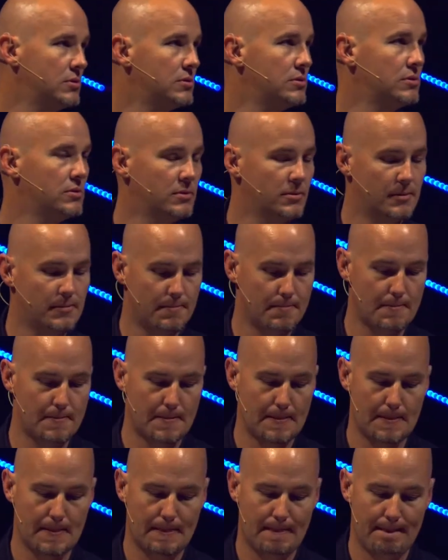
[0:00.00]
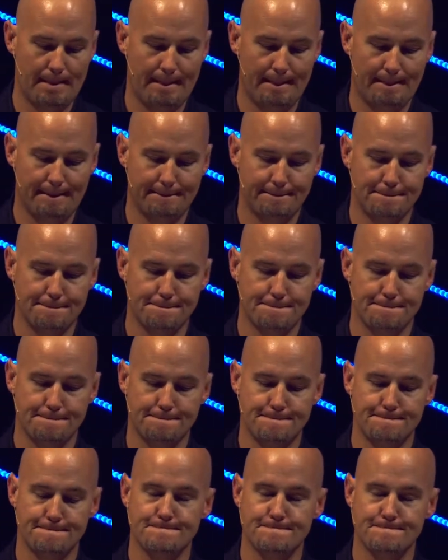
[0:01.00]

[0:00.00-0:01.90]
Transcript: Nobody speaks.